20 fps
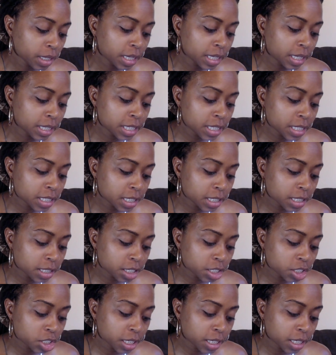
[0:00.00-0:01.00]
This
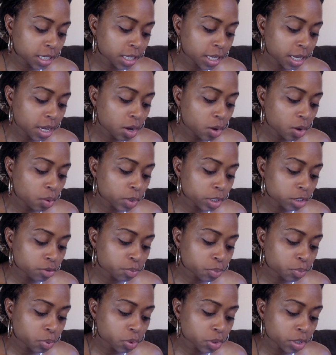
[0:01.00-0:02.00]
condition was
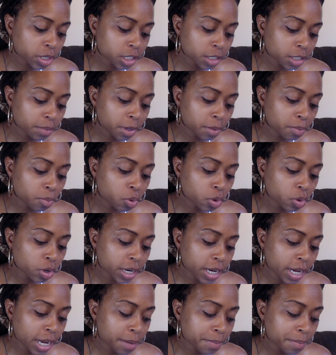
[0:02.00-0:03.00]
reported to be more
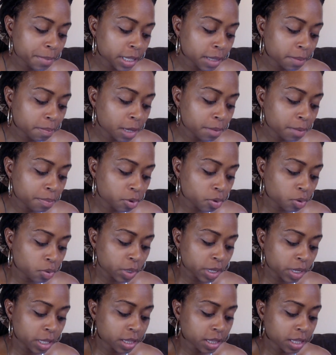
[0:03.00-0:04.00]
common in people
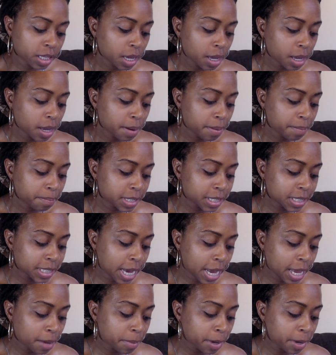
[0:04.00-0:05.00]
with
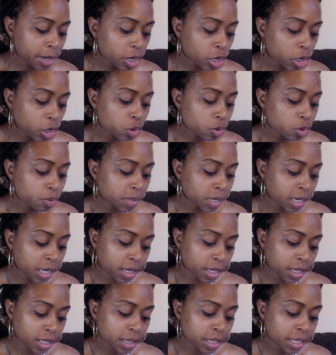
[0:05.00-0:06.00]
type O
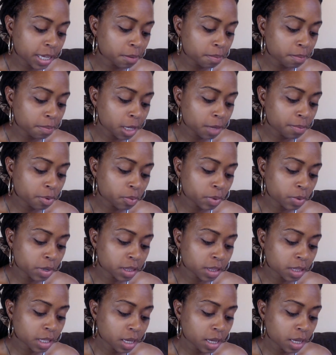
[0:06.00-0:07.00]
blood than in people with
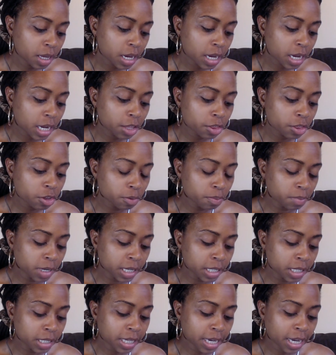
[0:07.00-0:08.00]
other
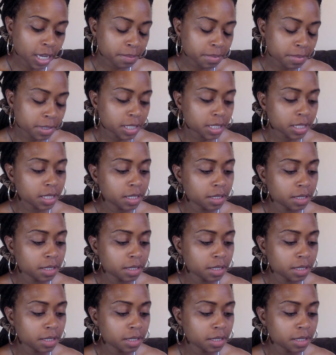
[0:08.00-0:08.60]
blood types.